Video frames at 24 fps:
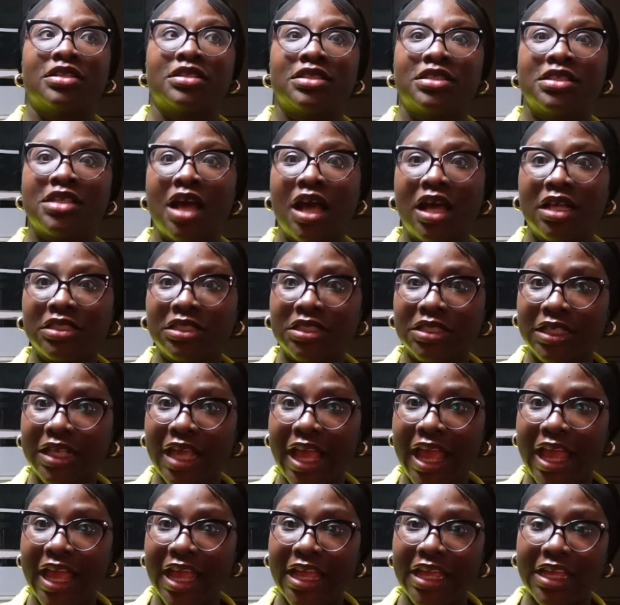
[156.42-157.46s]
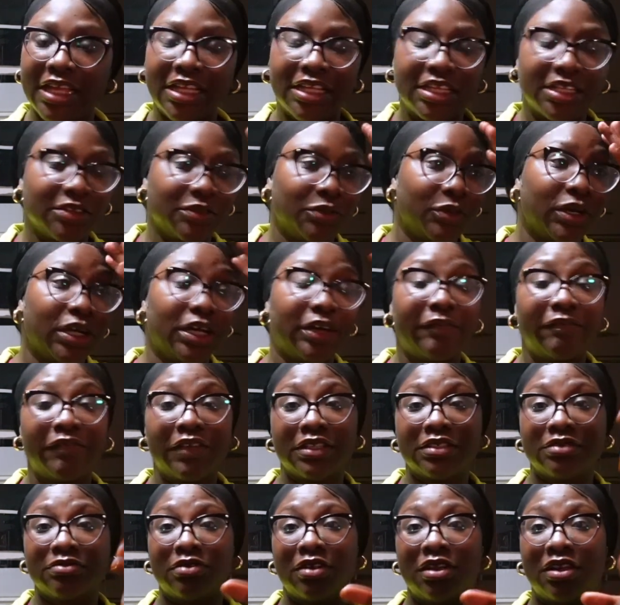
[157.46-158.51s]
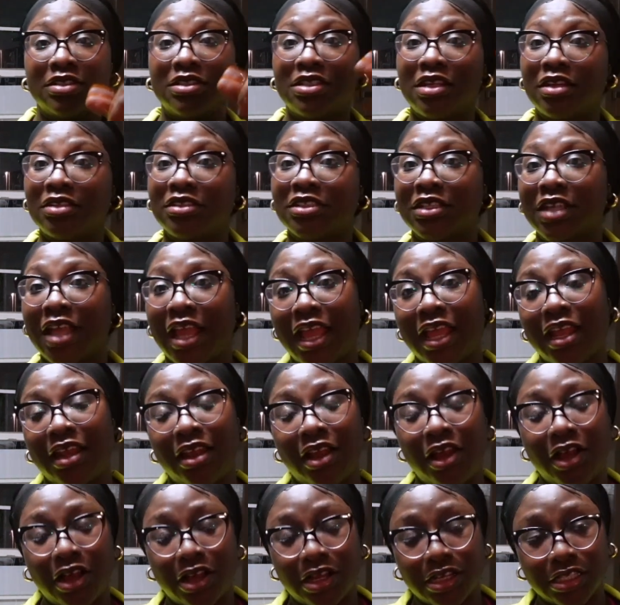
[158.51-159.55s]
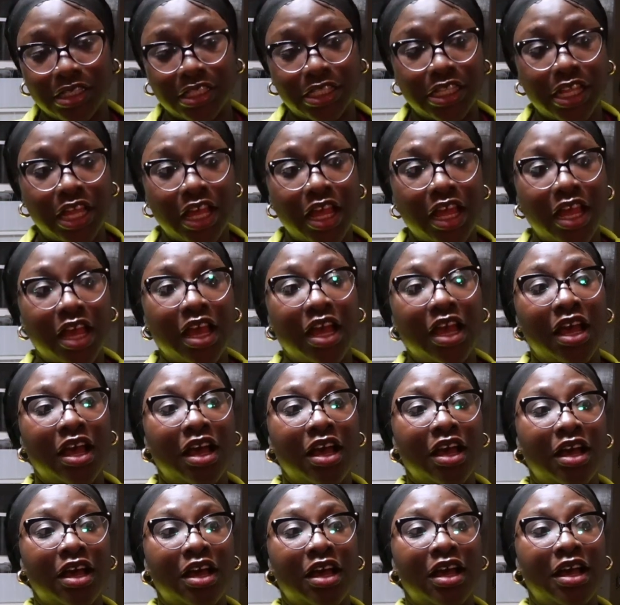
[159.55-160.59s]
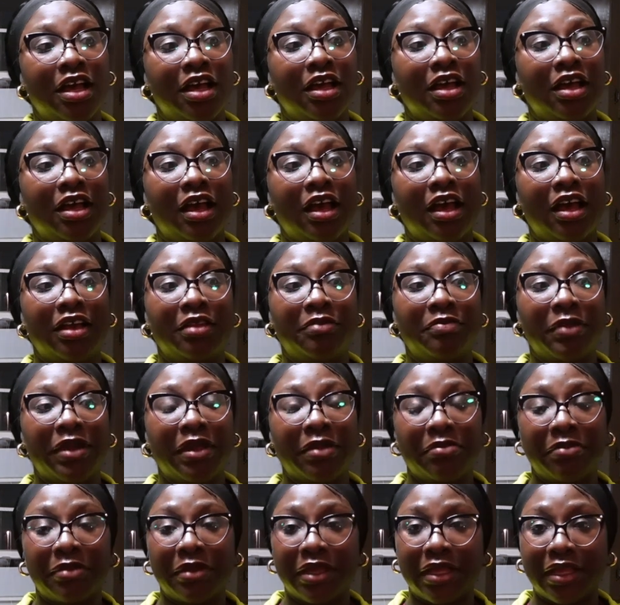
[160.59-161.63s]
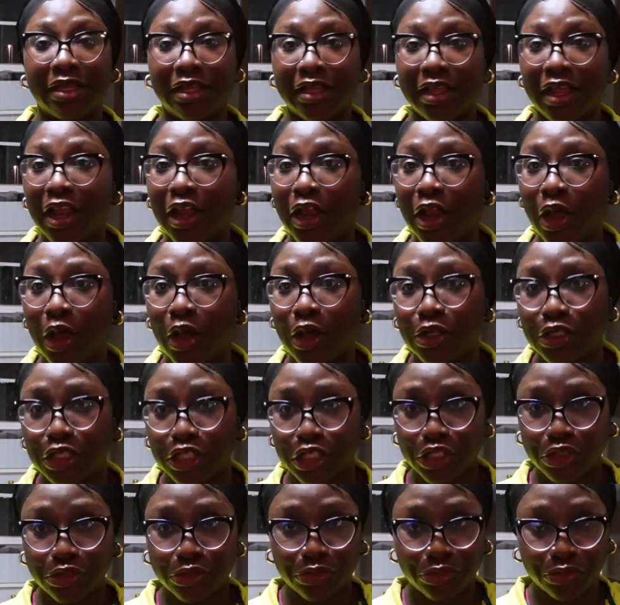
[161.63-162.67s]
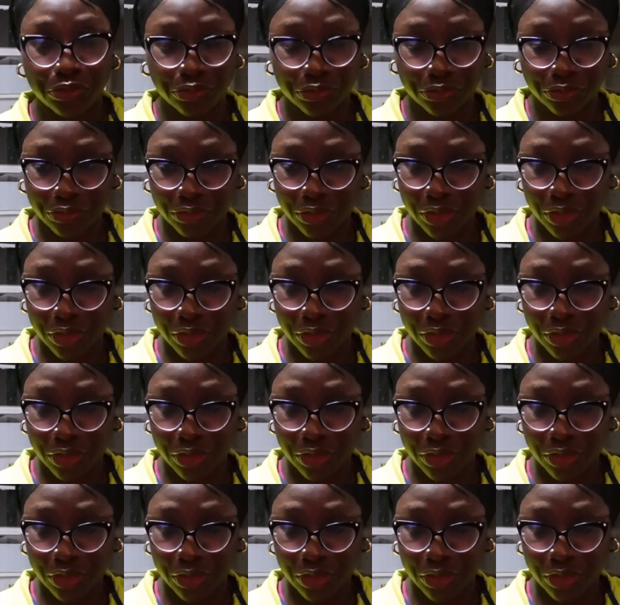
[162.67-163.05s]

Tasha K. Well, first of all, Tasha K lost her amendment lawsuit